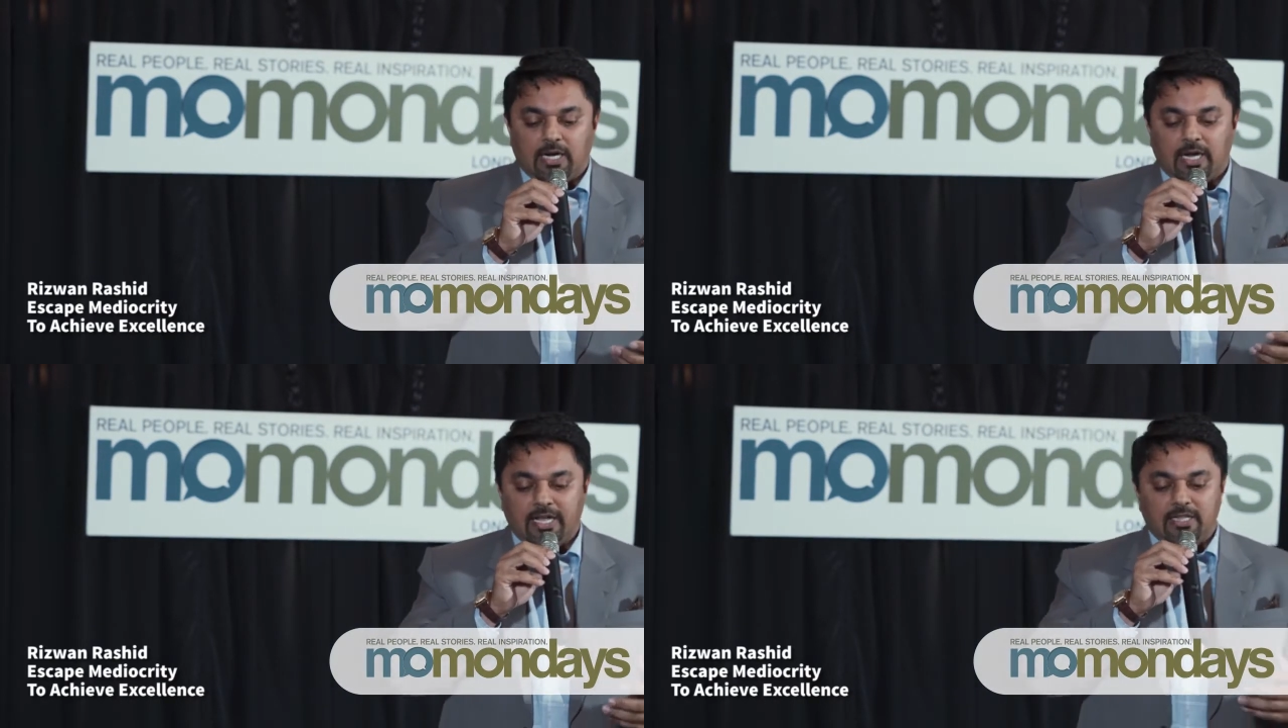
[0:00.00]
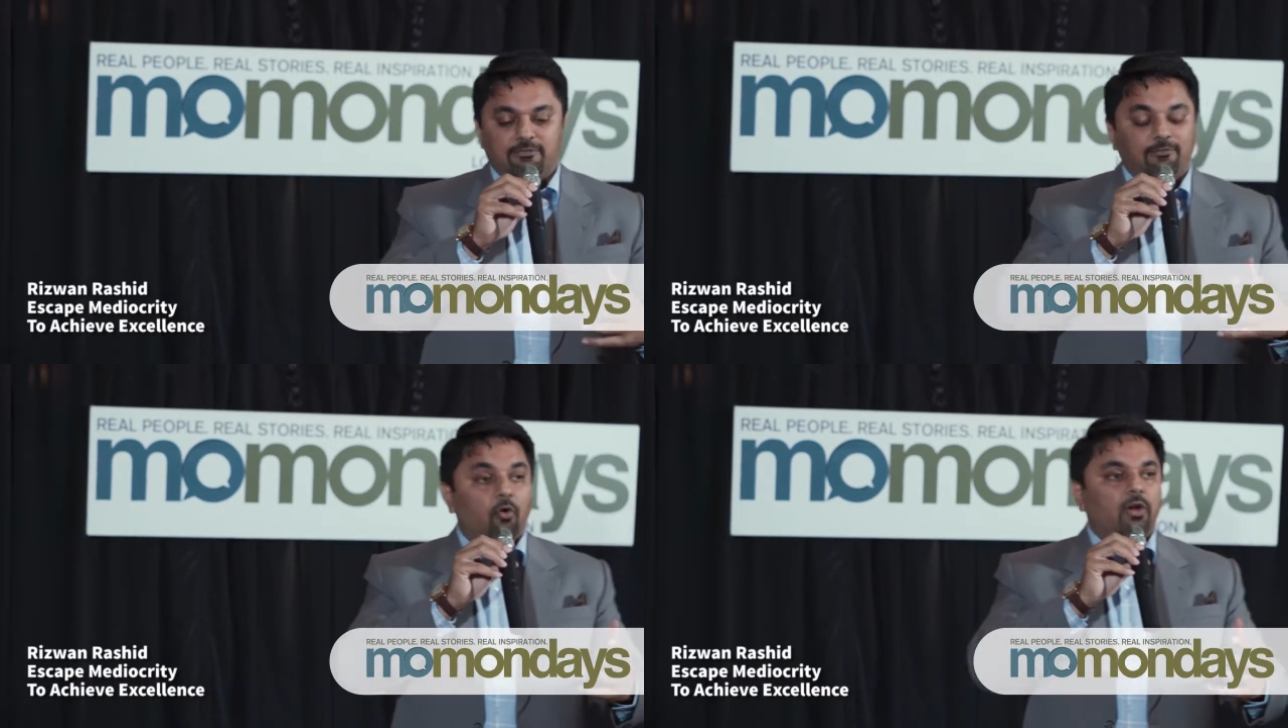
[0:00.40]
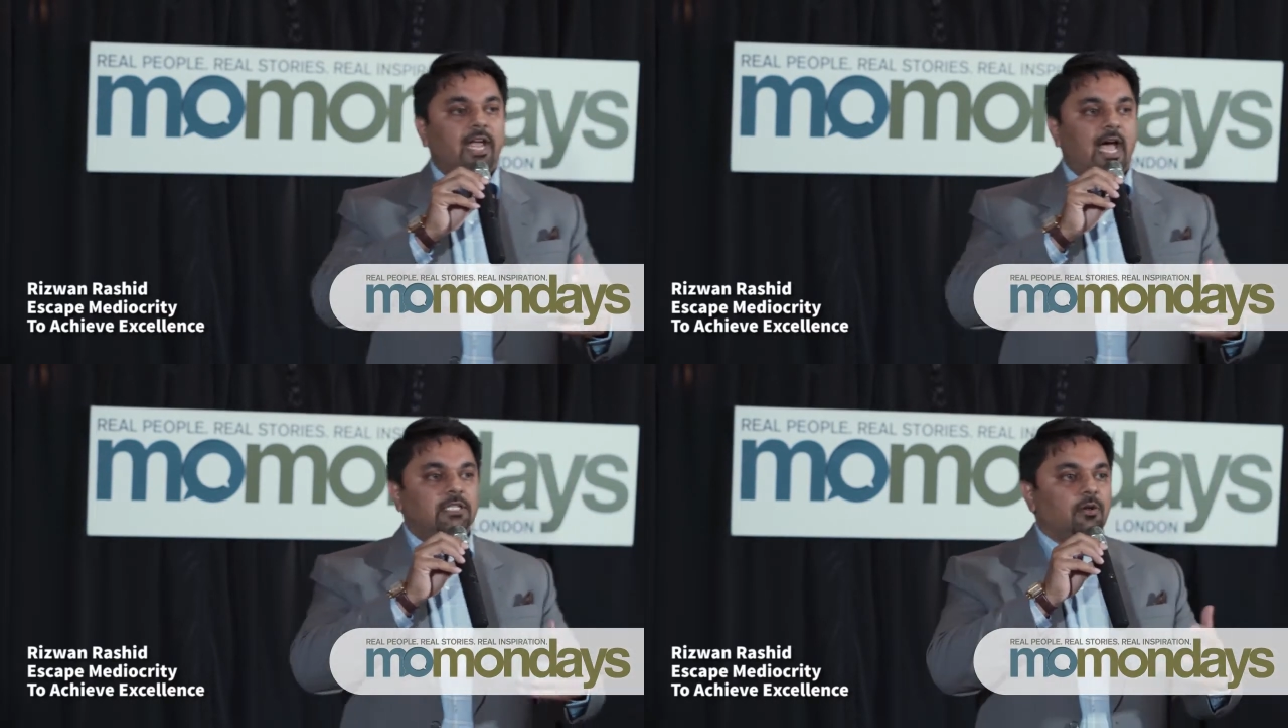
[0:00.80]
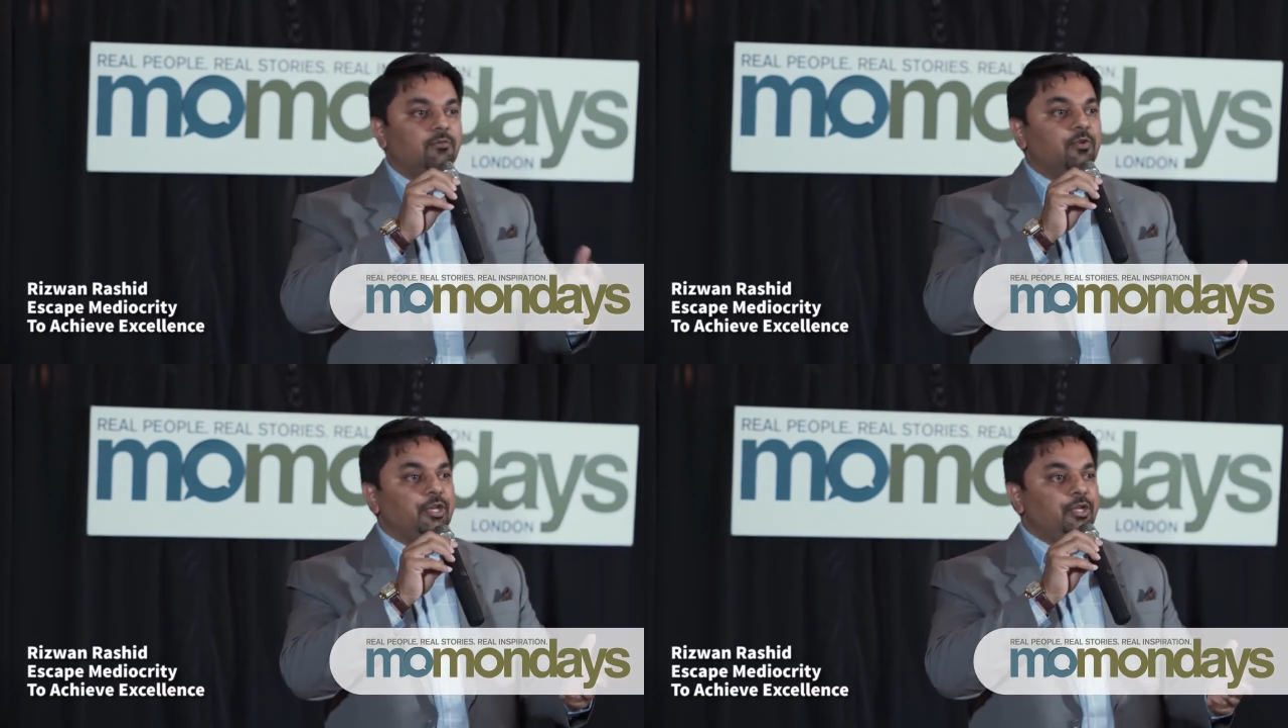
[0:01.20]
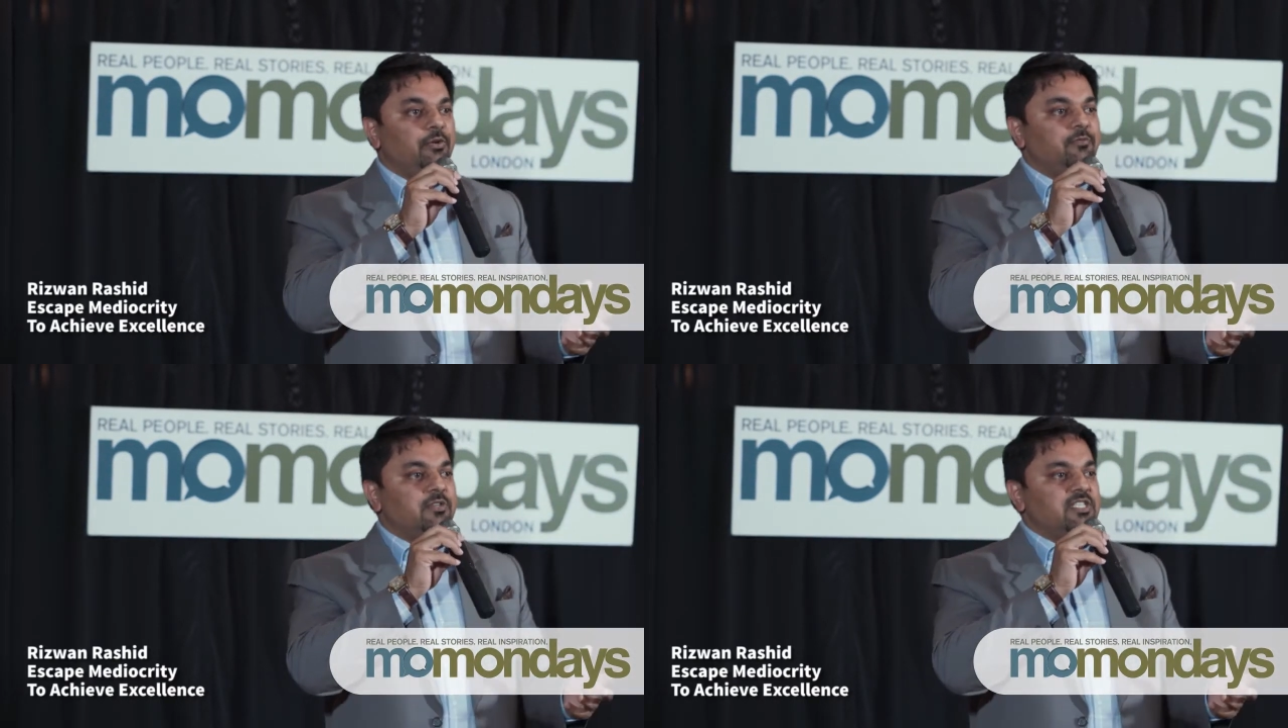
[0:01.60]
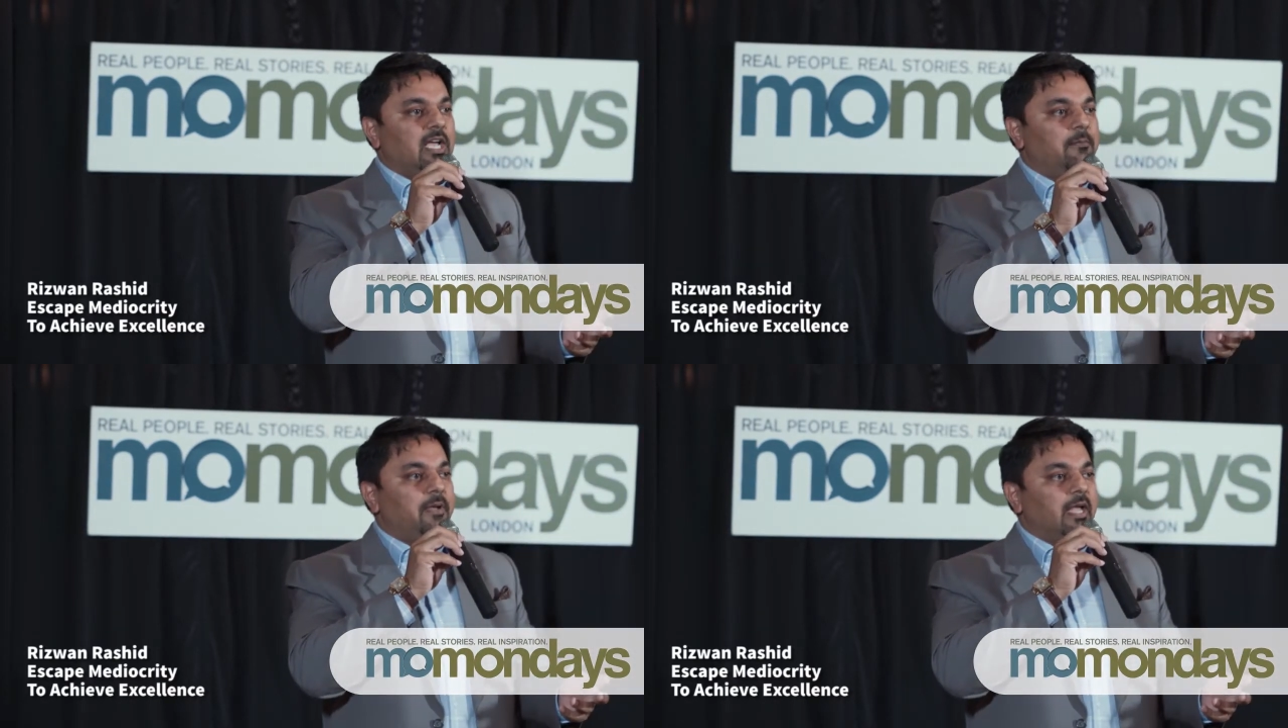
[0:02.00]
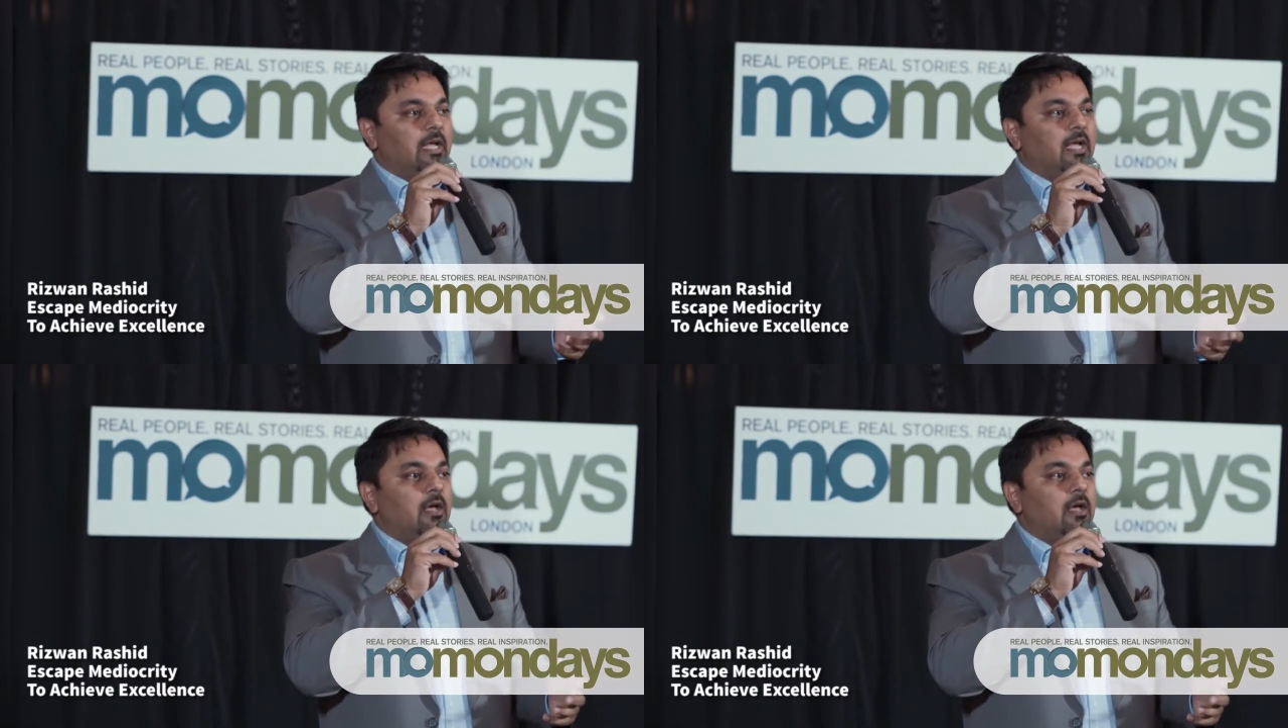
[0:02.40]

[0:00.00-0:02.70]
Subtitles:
in the forecast, and we knew it was coming,